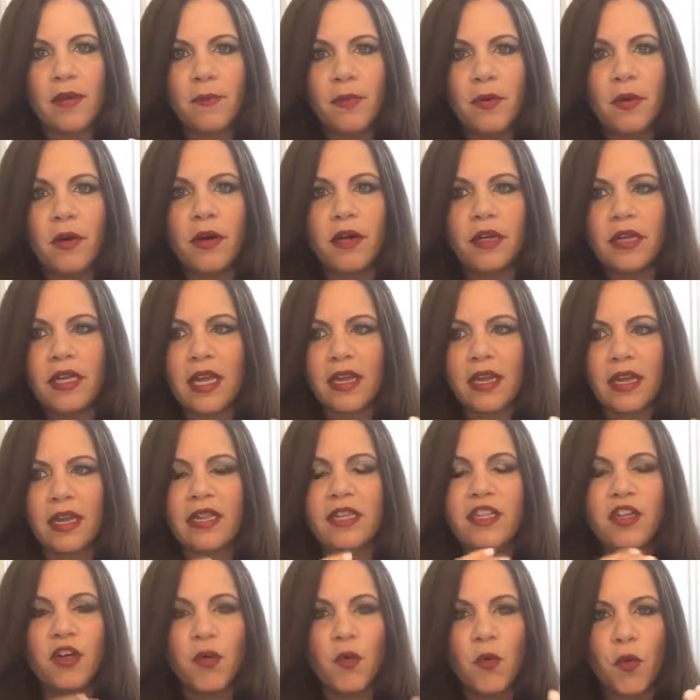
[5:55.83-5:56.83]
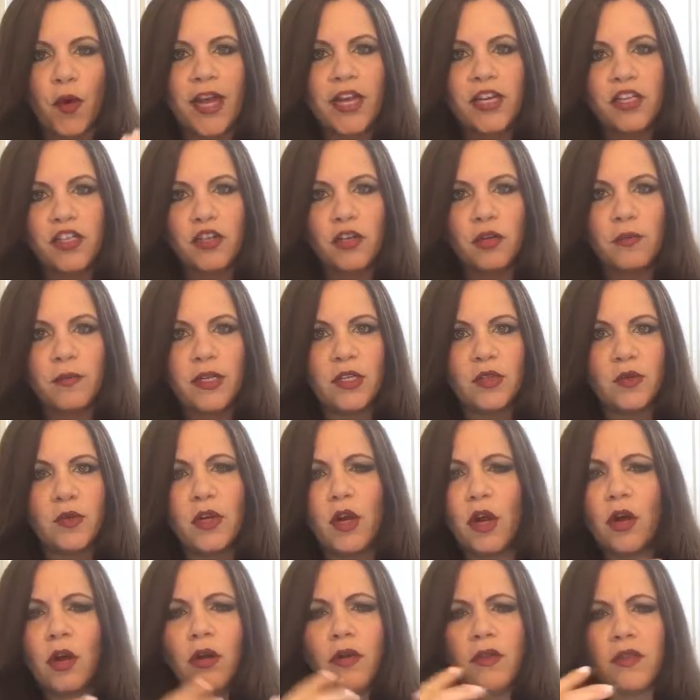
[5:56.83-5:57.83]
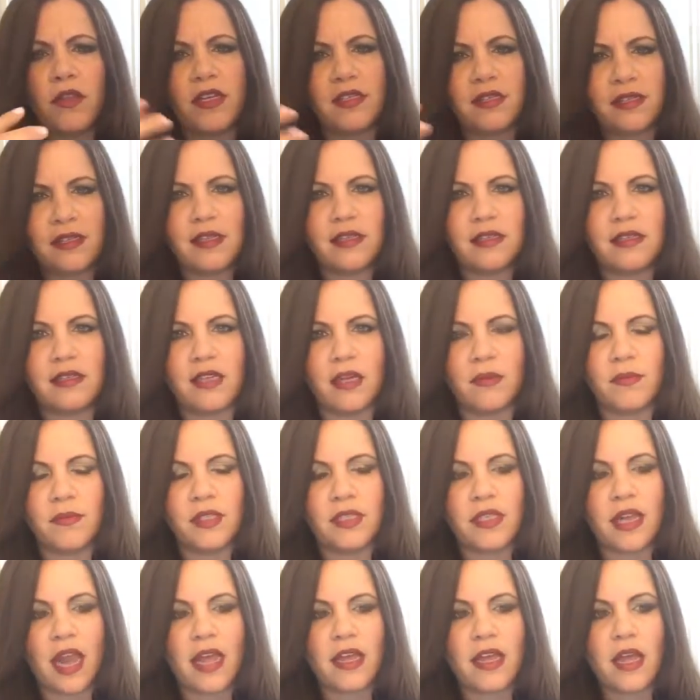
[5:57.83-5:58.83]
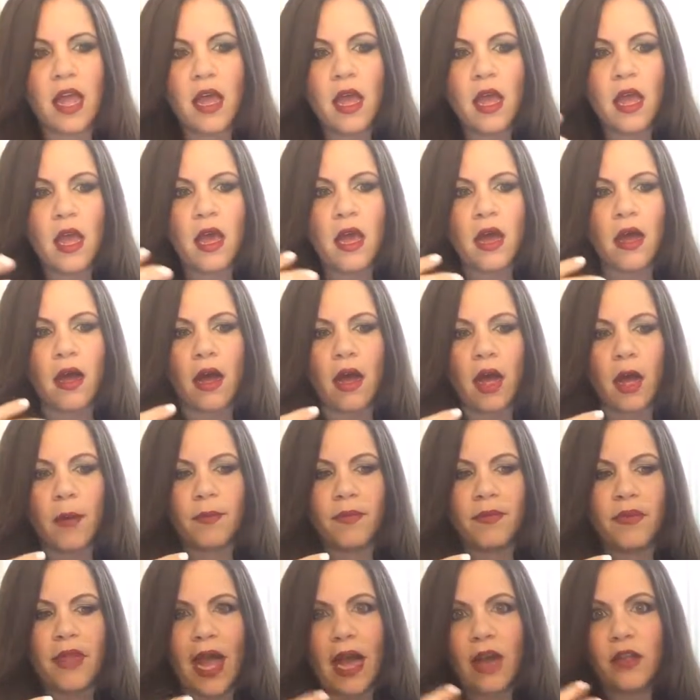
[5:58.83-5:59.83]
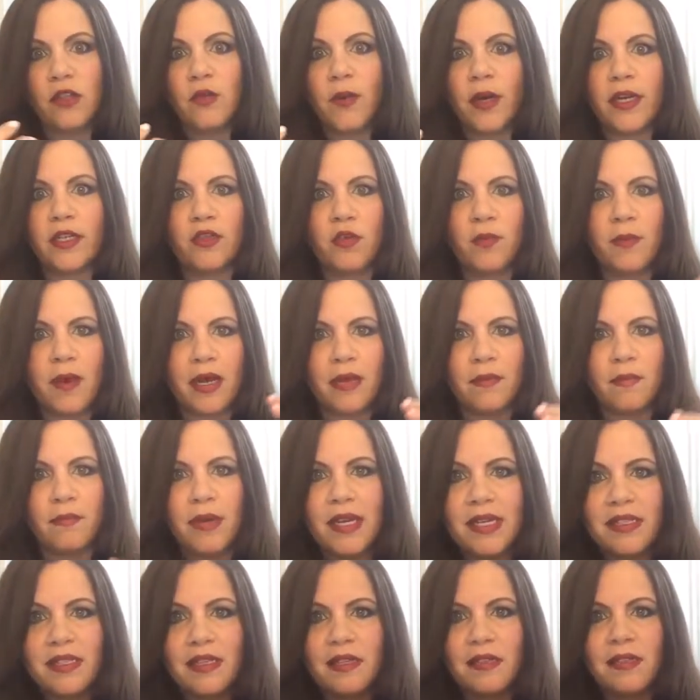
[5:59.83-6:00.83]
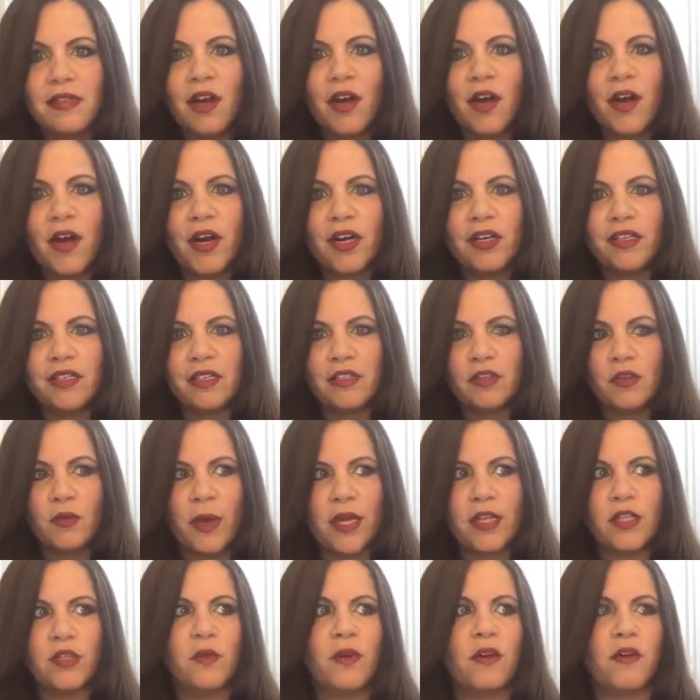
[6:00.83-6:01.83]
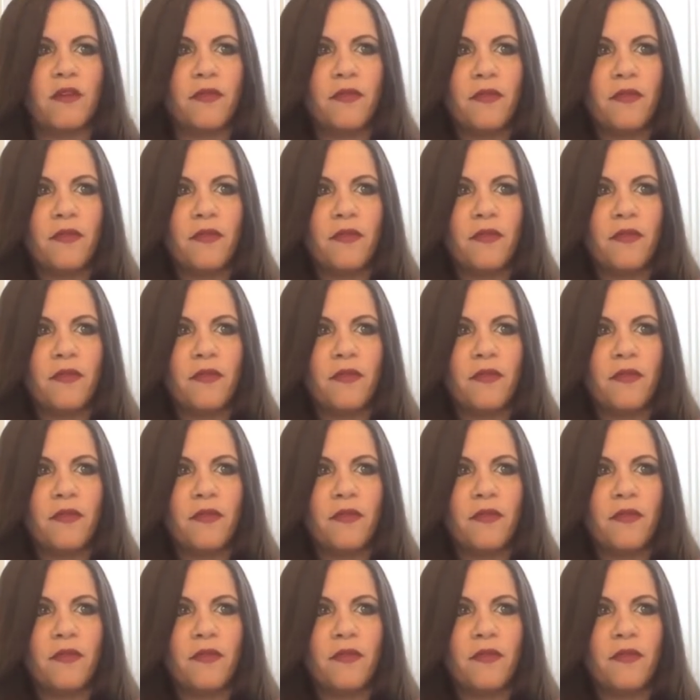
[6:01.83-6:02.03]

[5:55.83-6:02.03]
put an integration between all of these systems? Like, how do I do my business cards? Do I do a